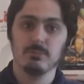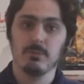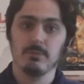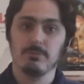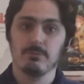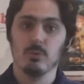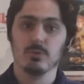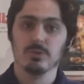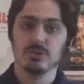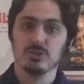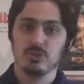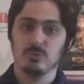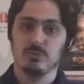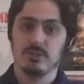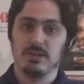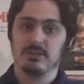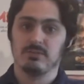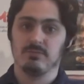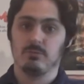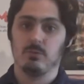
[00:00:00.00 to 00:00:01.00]
before the
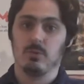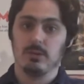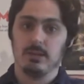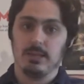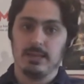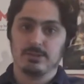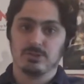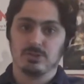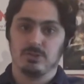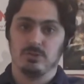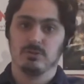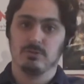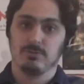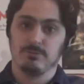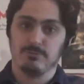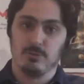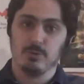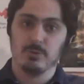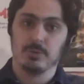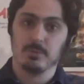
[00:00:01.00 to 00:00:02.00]
2004 election to
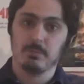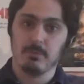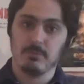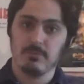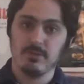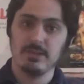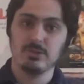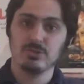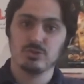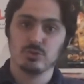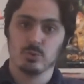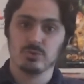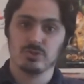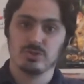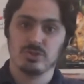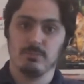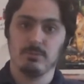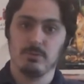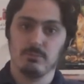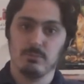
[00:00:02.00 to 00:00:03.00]
further prevent George
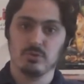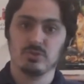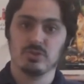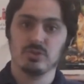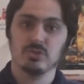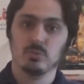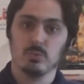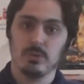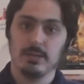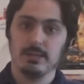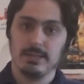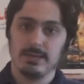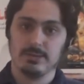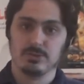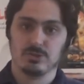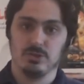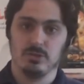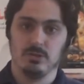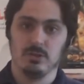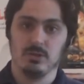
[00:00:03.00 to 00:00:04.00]
W. Bush's
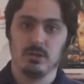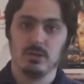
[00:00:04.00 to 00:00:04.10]
re-election.